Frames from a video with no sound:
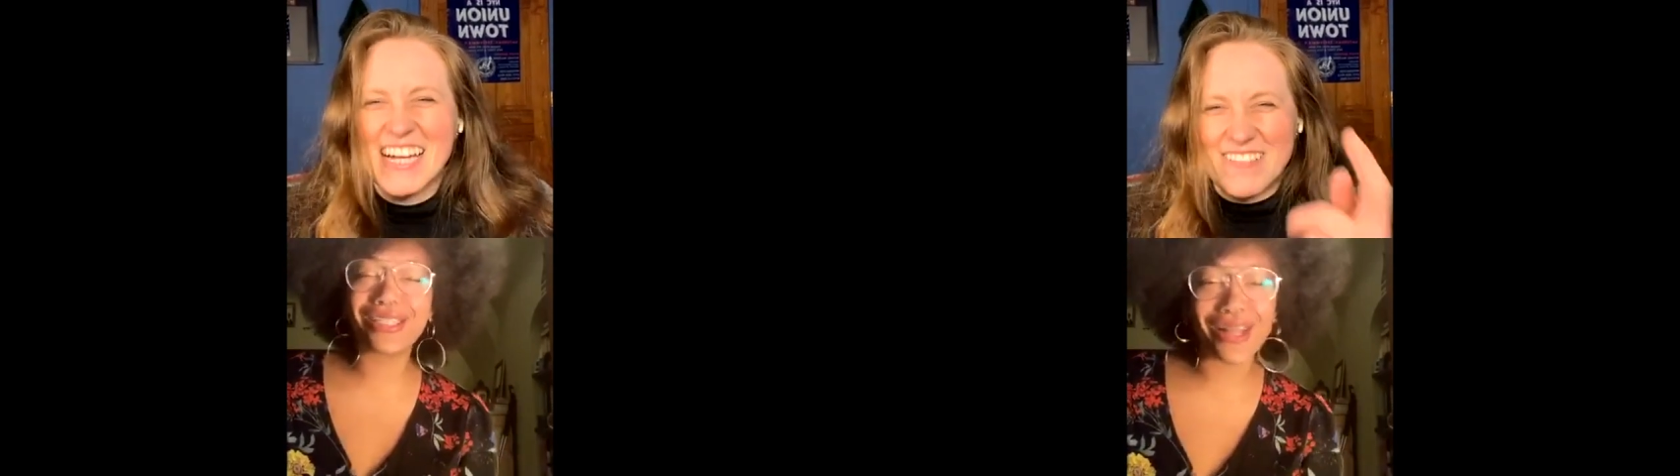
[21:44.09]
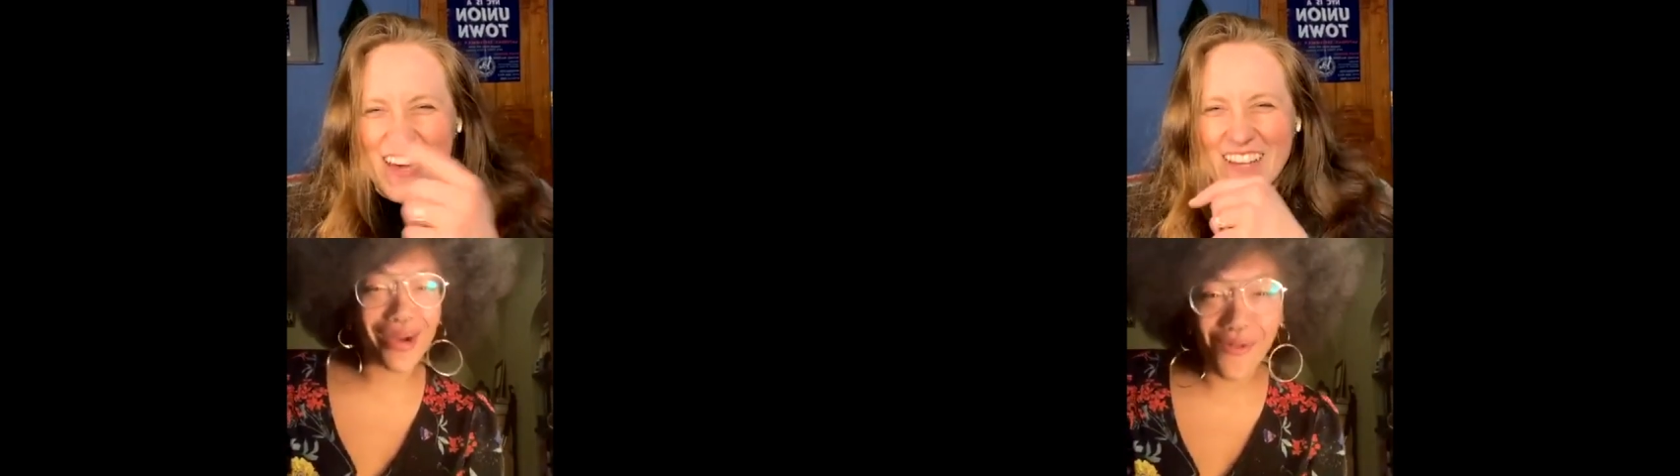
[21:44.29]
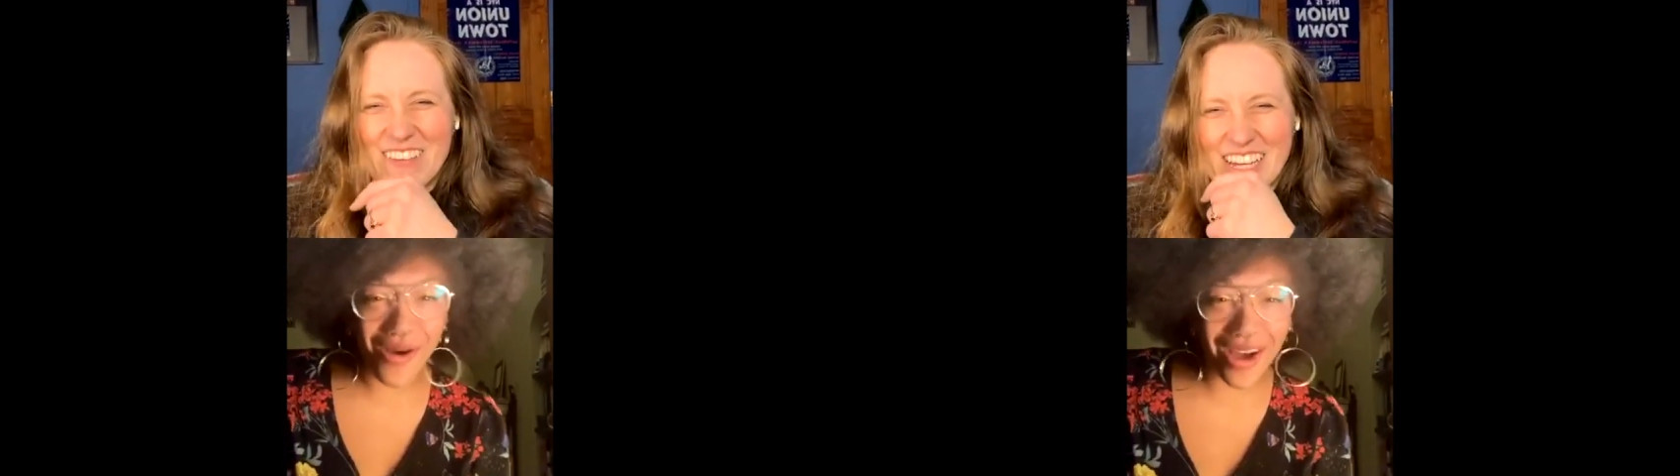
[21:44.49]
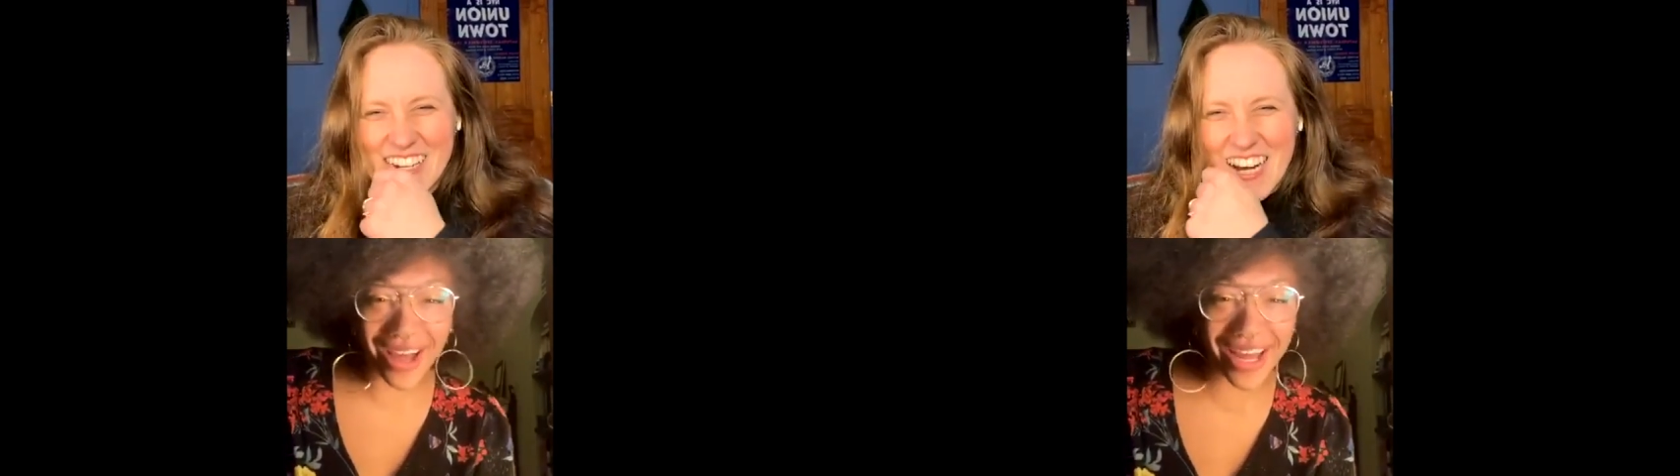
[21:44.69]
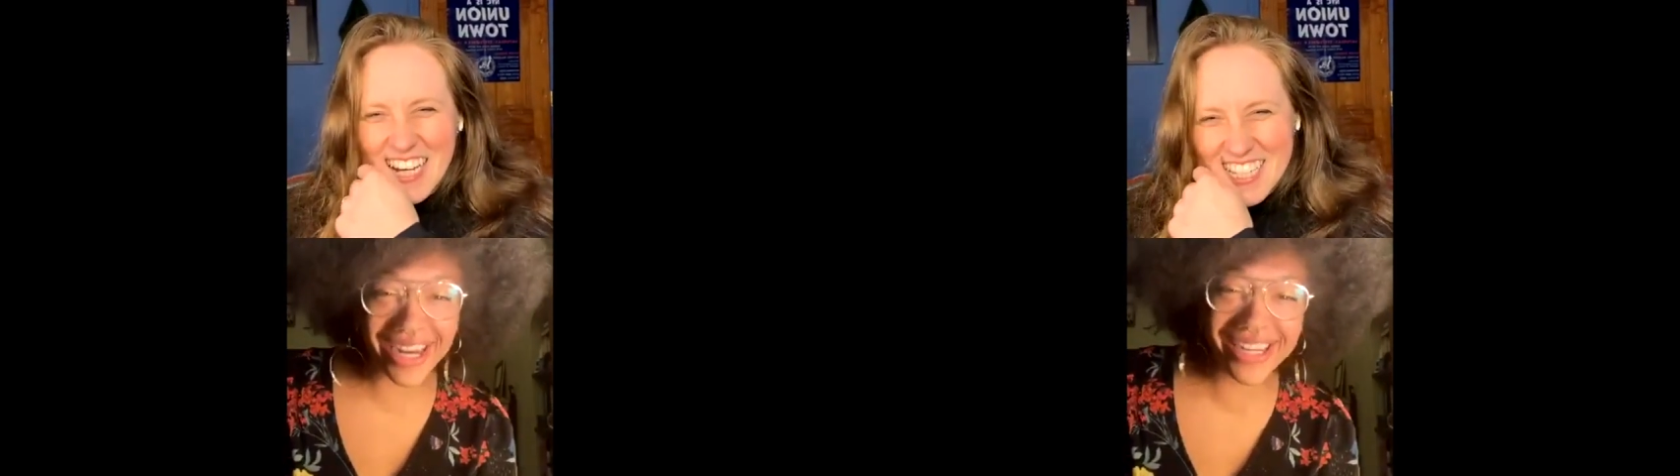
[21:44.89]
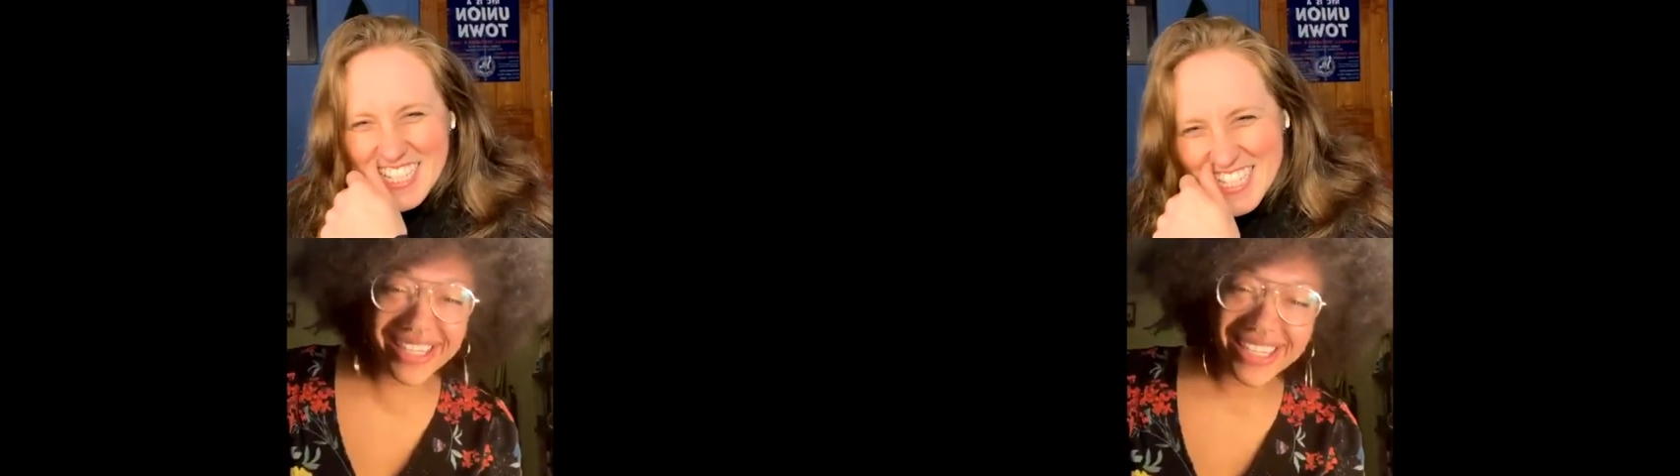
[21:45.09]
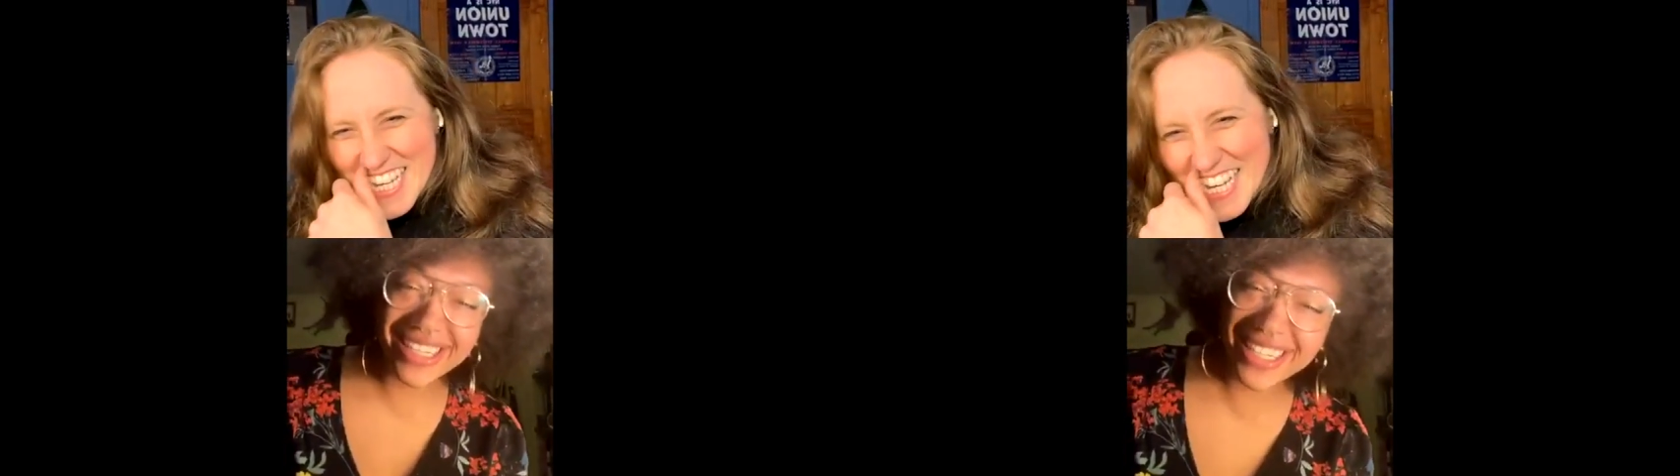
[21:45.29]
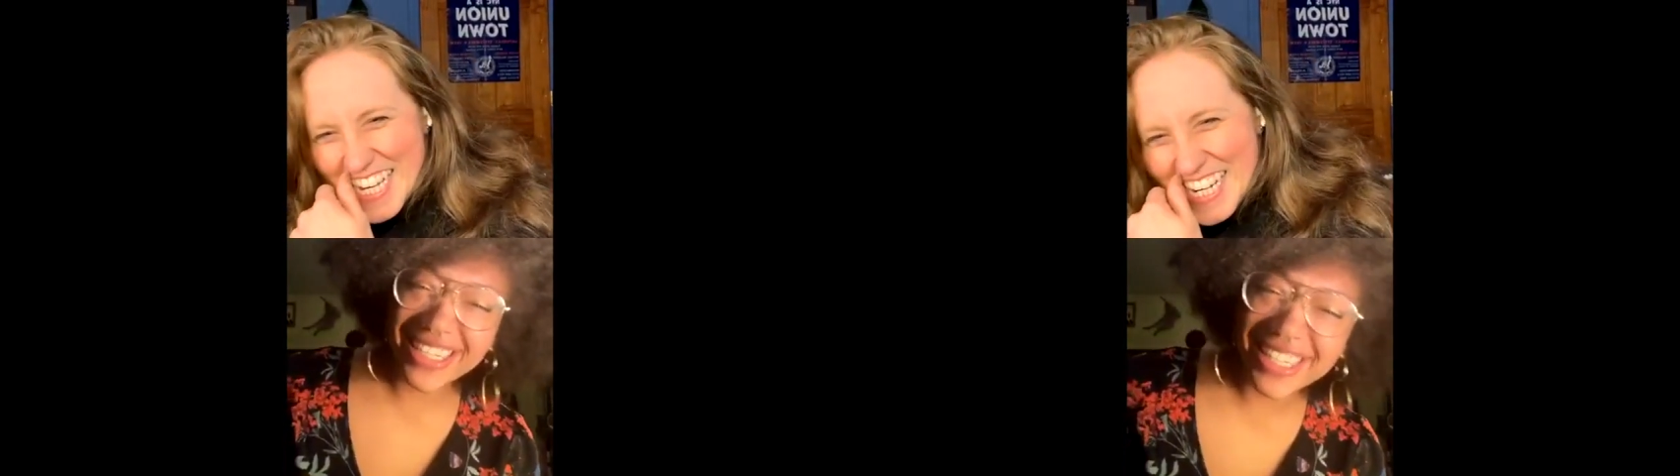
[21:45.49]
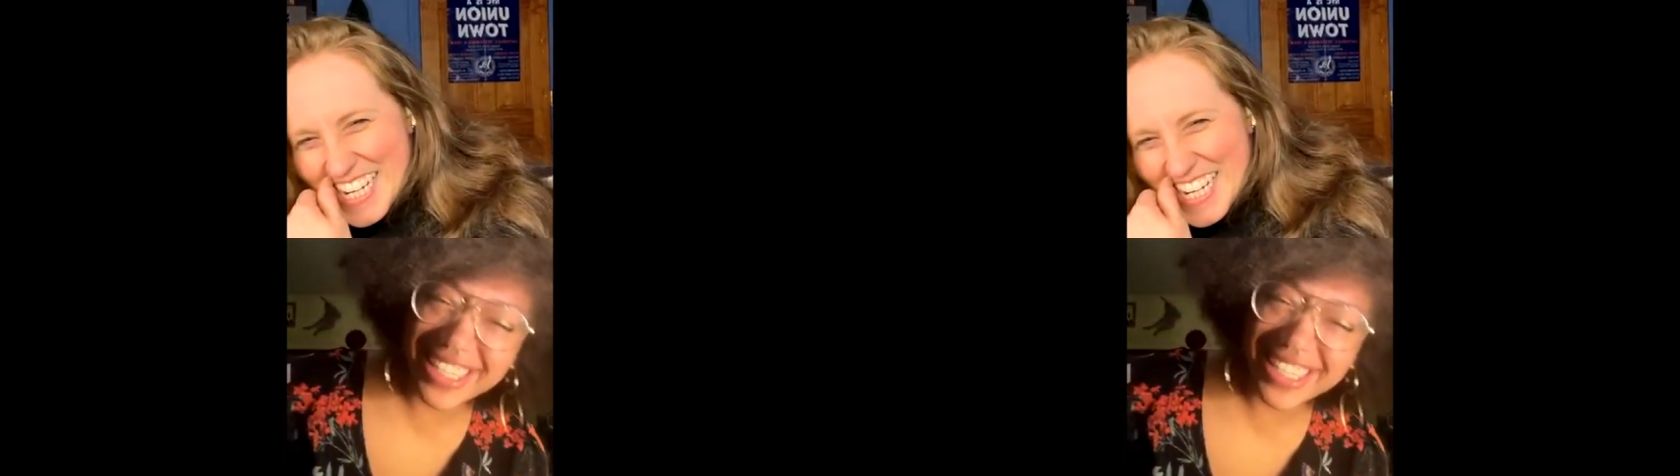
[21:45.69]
You make me cry instead.